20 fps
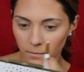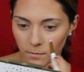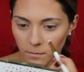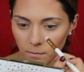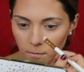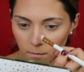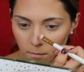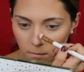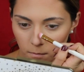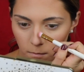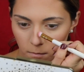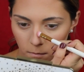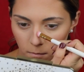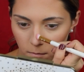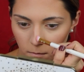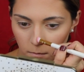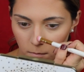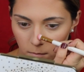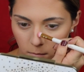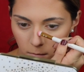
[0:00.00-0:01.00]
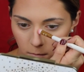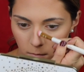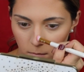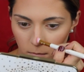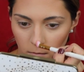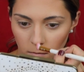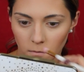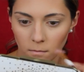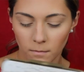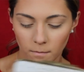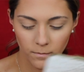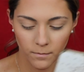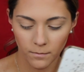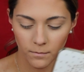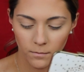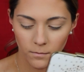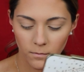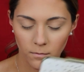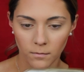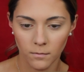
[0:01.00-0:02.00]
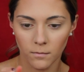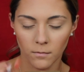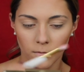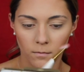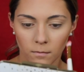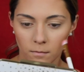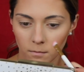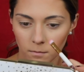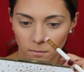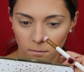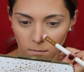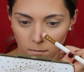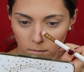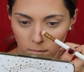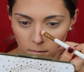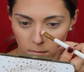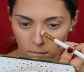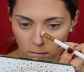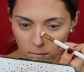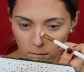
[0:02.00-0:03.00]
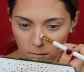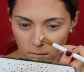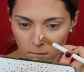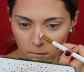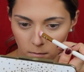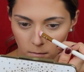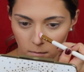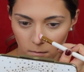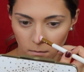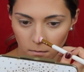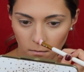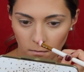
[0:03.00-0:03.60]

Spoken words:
Nothing is said.